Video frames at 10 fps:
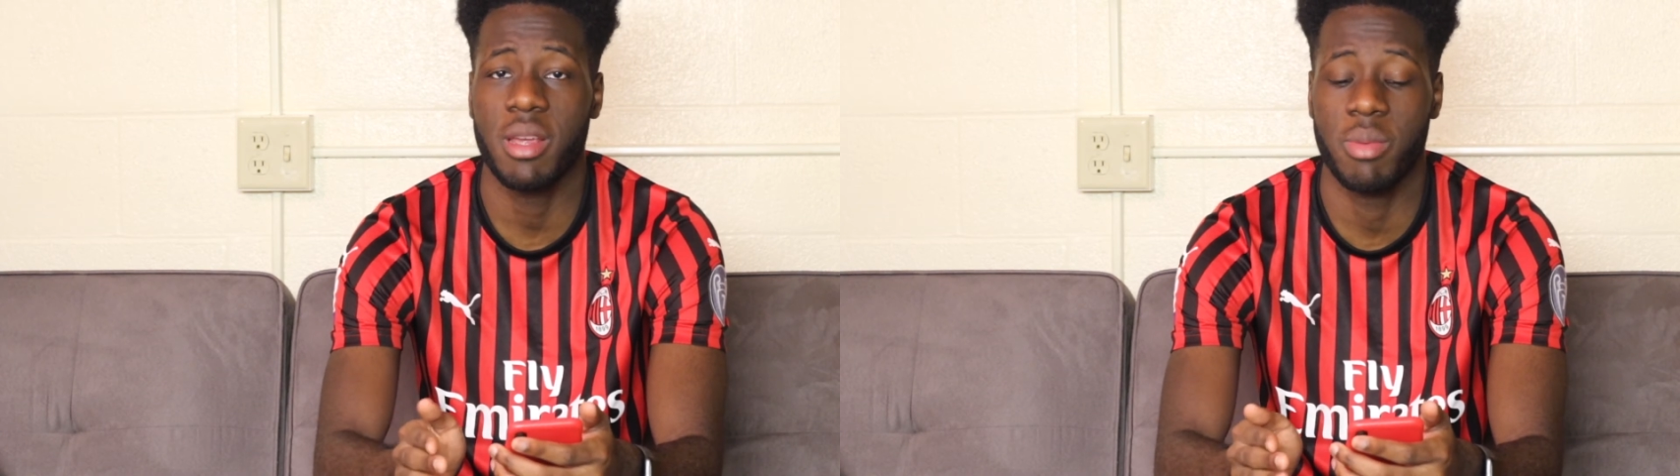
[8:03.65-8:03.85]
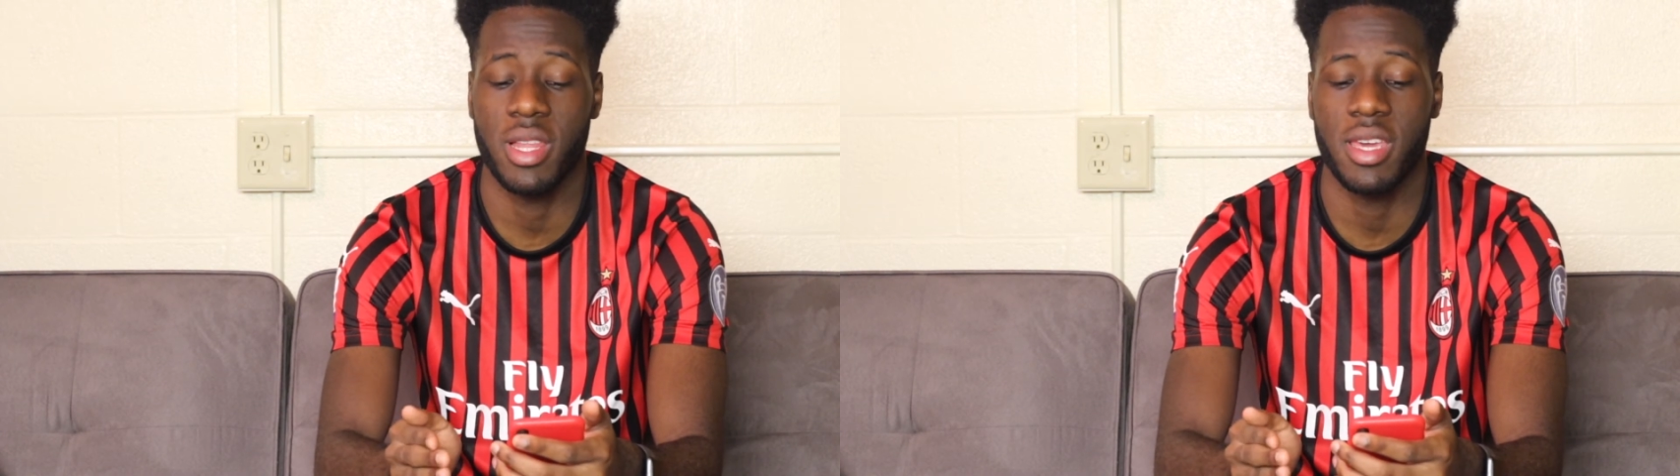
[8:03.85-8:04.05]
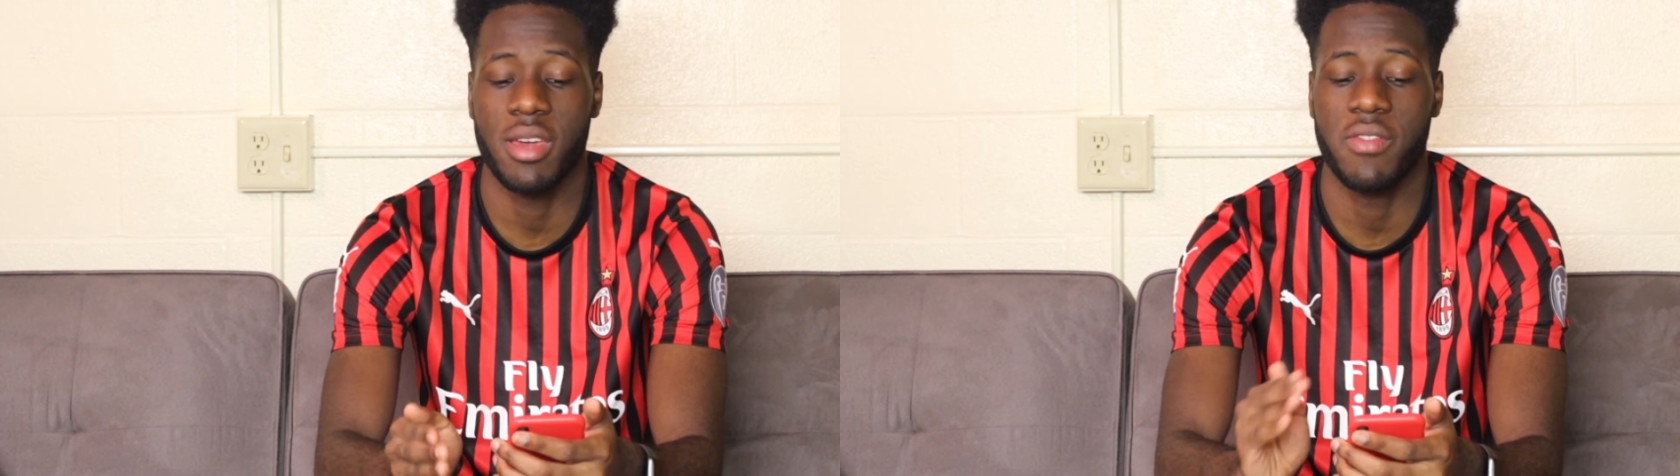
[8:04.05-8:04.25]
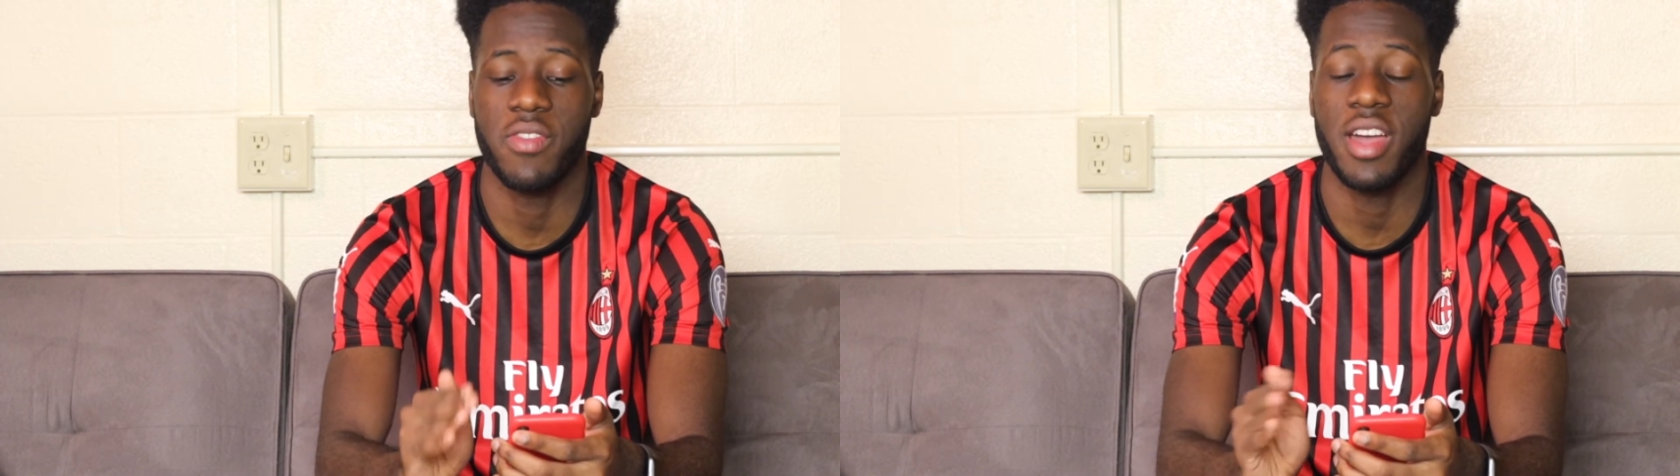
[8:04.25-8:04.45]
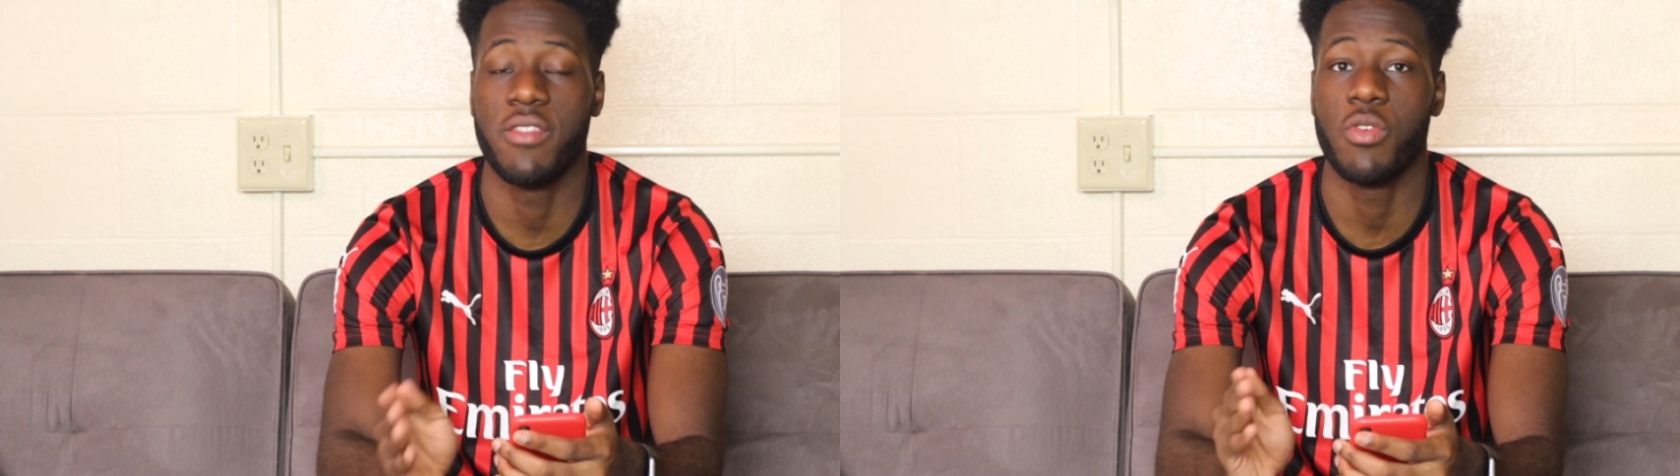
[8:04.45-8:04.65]
play a
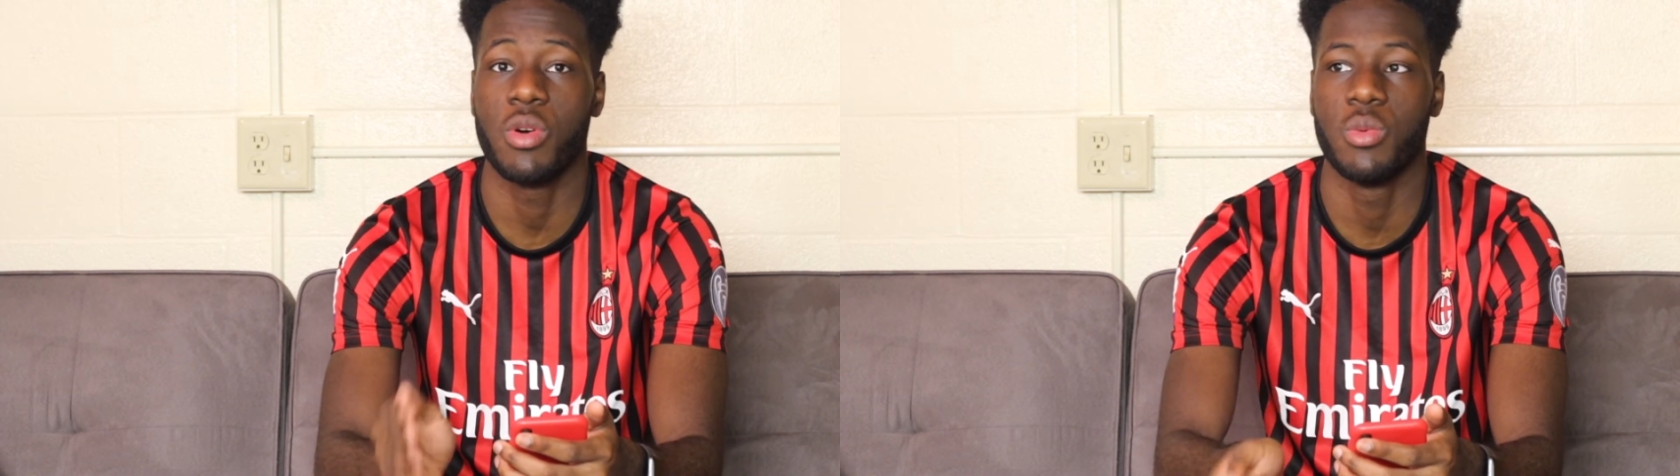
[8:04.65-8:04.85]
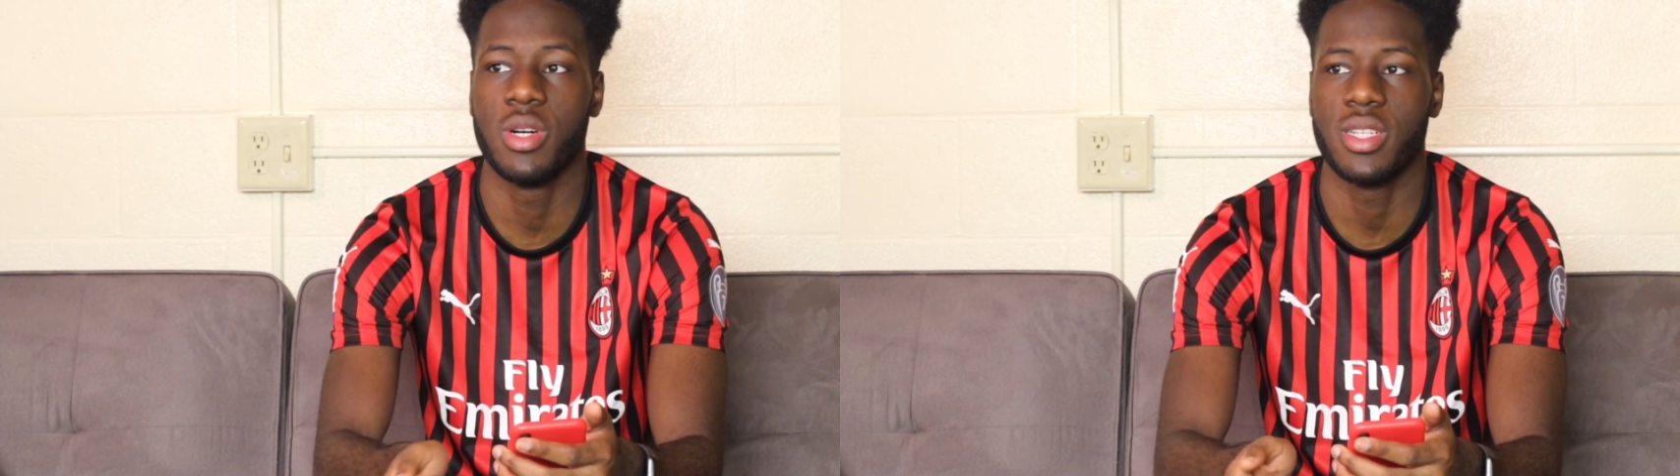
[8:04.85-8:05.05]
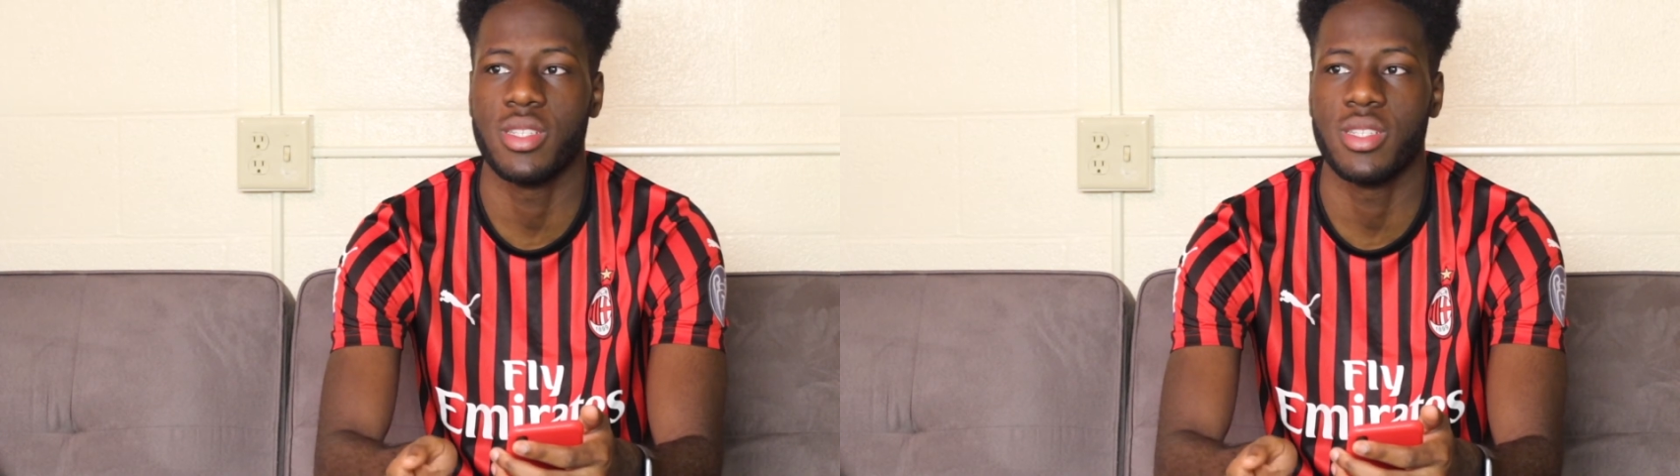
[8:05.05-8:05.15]
5-4-1.